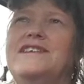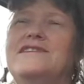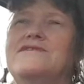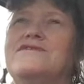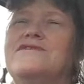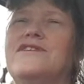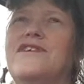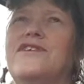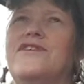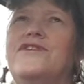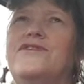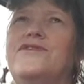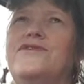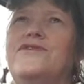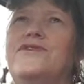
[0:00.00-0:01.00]

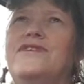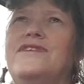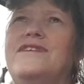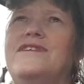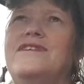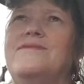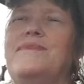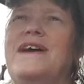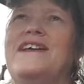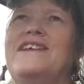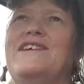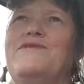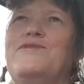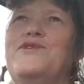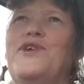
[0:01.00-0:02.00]
So, but
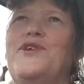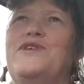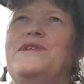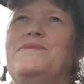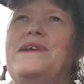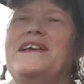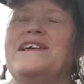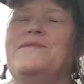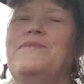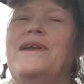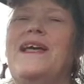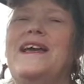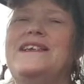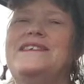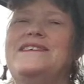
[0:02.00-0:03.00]
it would only be a
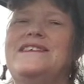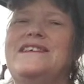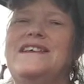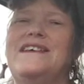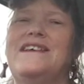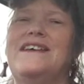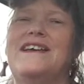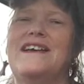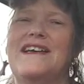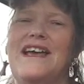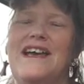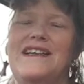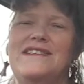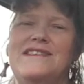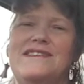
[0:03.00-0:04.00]
complaint
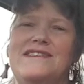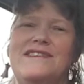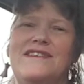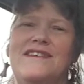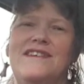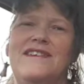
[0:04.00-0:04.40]
against